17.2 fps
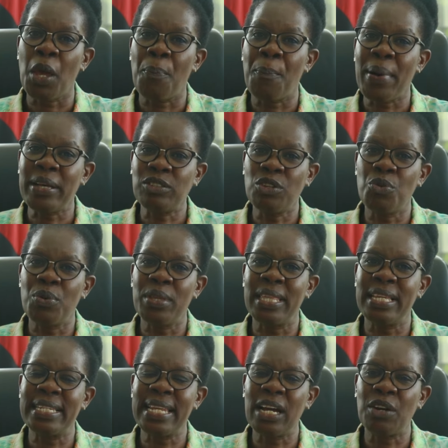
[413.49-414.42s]
A person
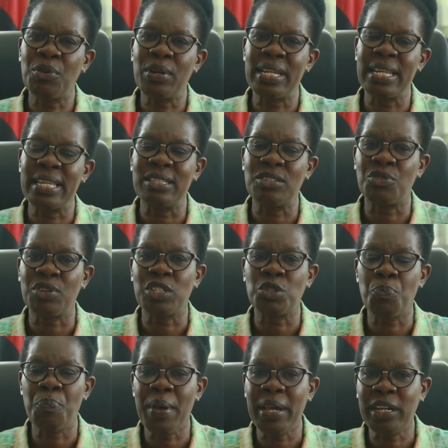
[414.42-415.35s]
with integrity is
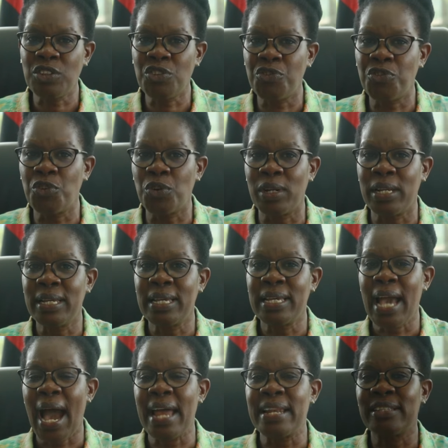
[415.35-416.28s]
respectful
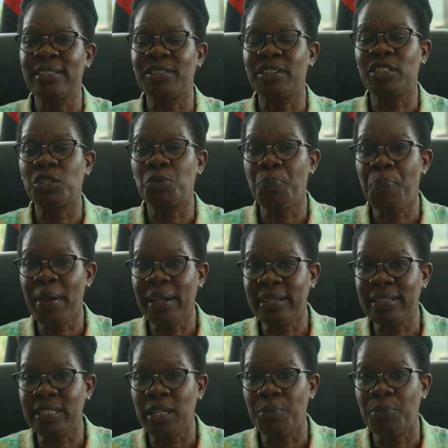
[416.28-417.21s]
and is
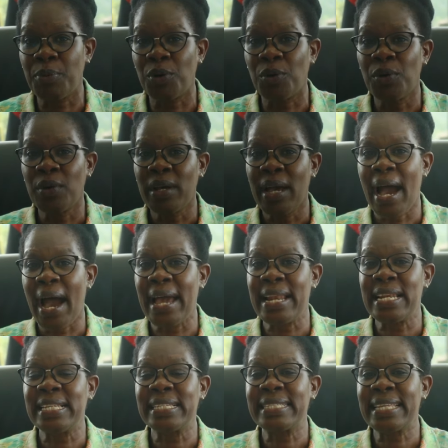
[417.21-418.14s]
respectable
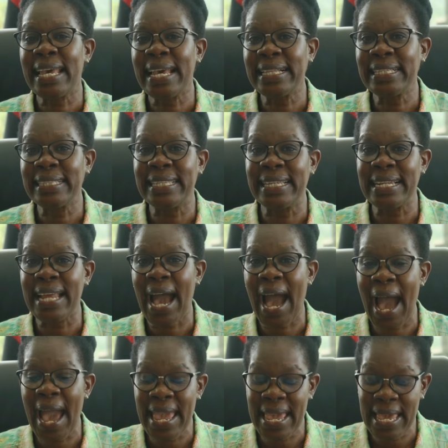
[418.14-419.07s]
and is held in
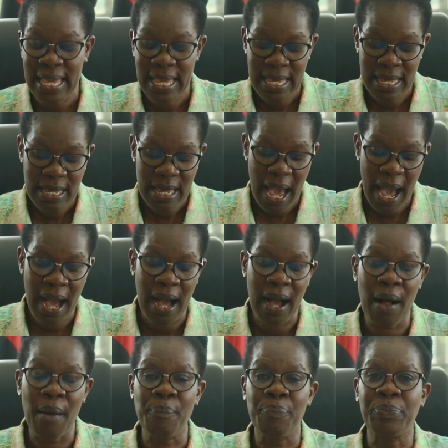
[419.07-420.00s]
high
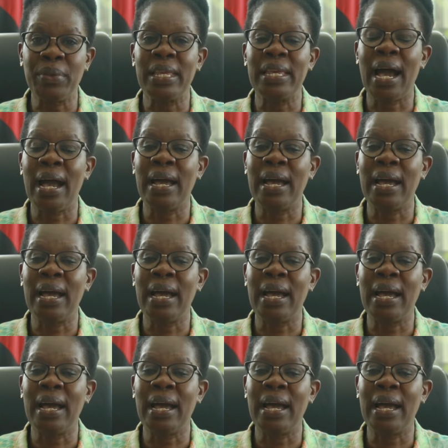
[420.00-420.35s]
um,